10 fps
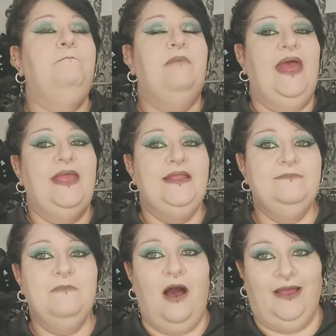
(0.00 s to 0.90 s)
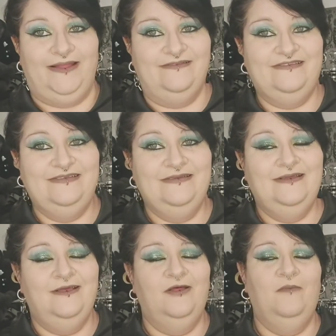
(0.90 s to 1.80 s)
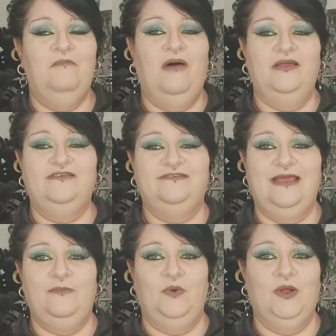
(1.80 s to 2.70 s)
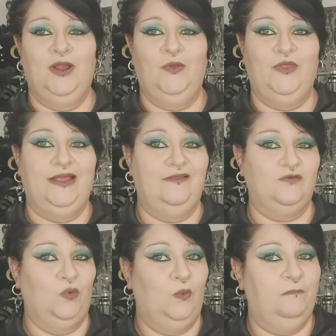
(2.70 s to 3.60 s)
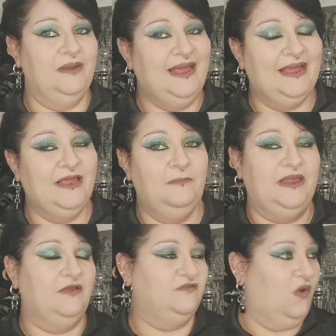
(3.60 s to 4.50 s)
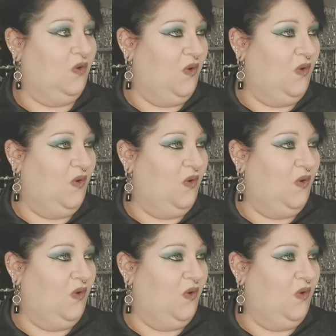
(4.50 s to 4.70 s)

Bear in mind, my staple clothing is all black because